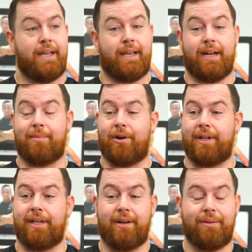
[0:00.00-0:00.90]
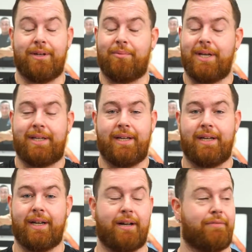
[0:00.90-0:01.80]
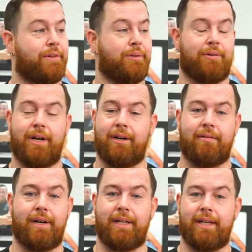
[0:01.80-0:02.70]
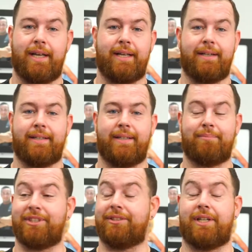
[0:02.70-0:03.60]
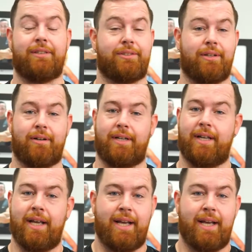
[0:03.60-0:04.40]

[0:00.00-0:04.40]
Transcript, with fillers: and I'm already only a week in and I feel great already and I'm just getting started.